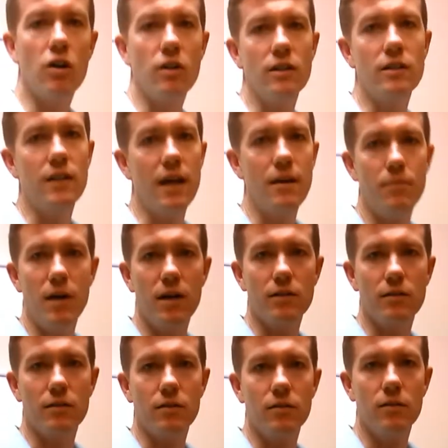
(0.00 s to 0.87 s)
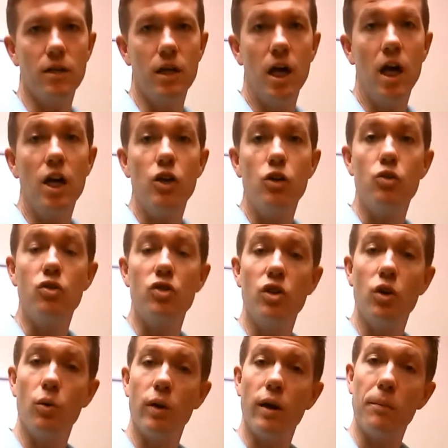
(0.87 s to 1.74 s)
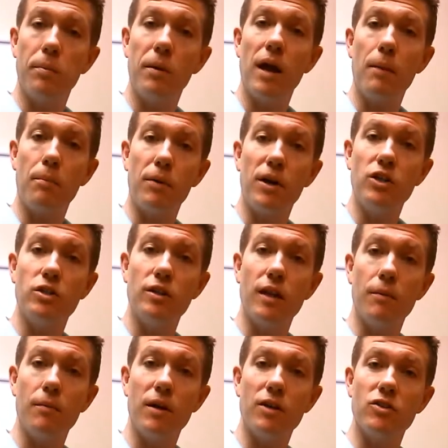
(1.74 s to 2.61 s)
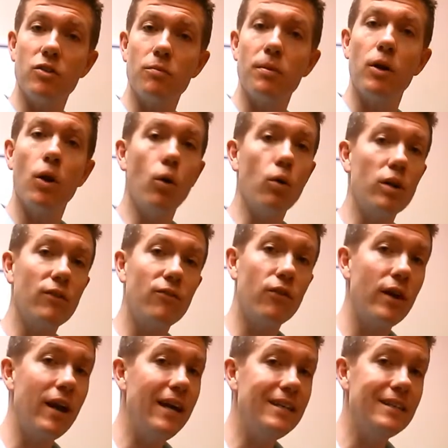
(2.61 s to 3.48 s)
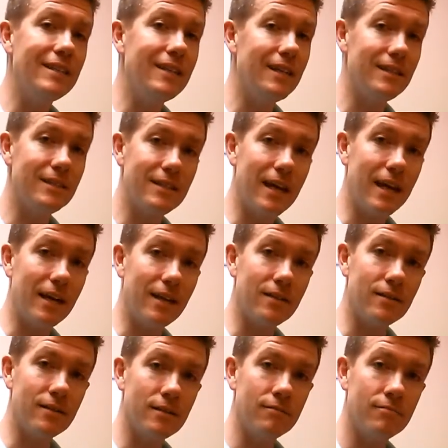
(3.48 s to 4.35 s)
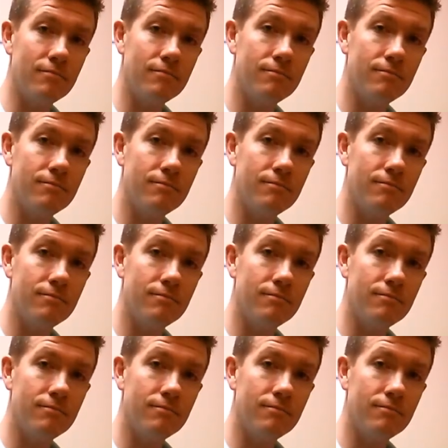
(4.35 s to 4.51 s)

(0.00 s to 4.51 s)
called a tight muscle. You still want to apply pressure on that muscle, but only for 8 to 10 seconds.